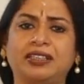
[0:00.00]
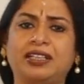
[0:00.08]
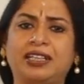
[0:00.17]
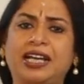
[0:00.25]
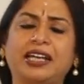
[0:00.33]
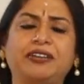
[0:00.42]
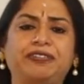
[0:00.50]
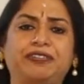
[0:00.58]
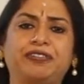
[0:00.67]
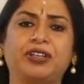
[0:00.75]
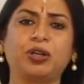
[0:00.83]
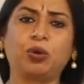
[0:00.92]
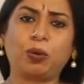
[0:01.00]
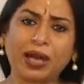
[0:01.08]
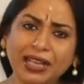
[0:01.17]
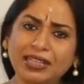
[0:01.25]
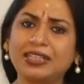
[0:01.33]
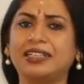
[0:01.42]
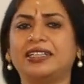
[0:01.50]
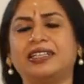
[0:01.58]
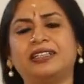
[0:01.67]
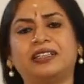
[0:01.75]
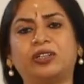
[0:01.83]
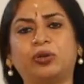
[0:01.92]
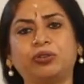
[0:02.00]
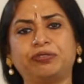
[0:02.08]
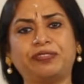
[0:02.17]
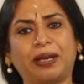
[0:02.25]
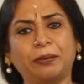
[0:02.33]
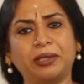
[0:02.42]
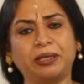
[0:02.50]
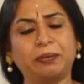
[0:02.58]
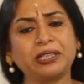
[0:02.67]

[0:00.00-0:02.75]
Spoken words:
the life quietly in her own family.